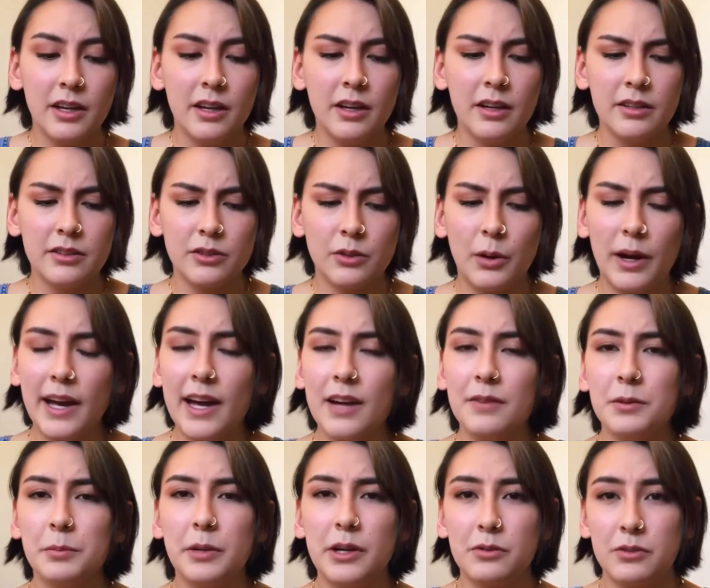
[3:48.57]
So I have
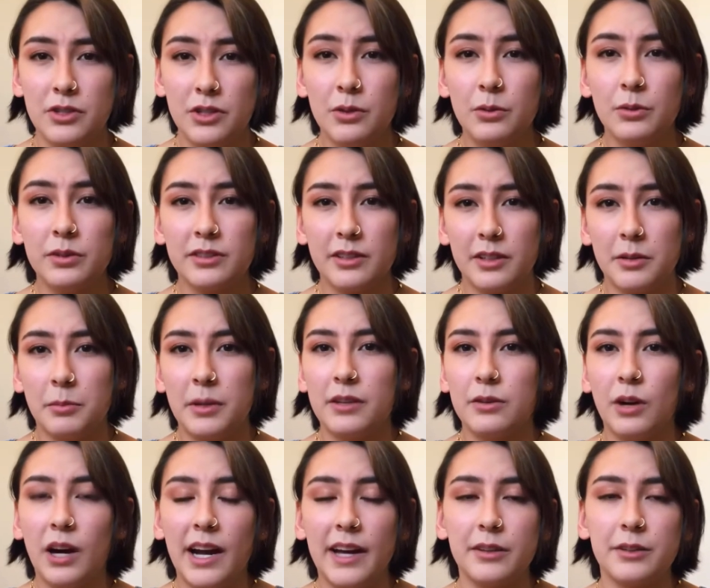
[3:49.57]
about 2 sentimental
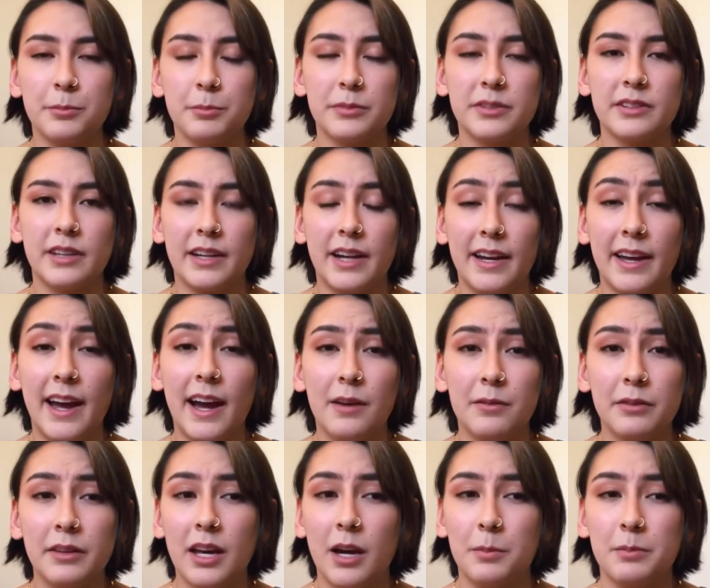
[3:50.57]
items that I have
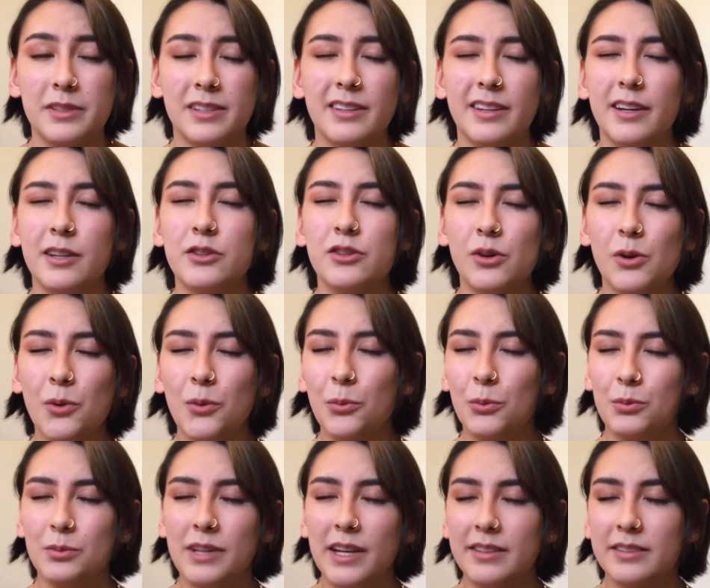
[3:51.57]
kept that I don't
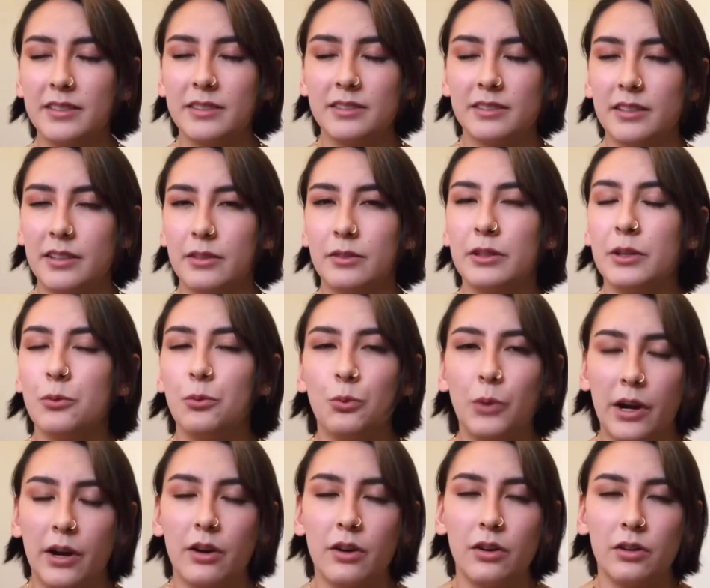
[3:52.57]
necessarily
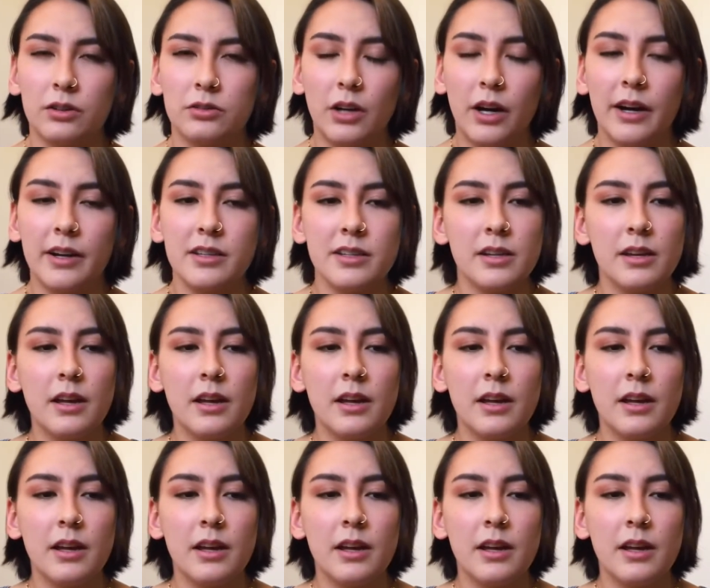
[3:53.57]
wear a lot,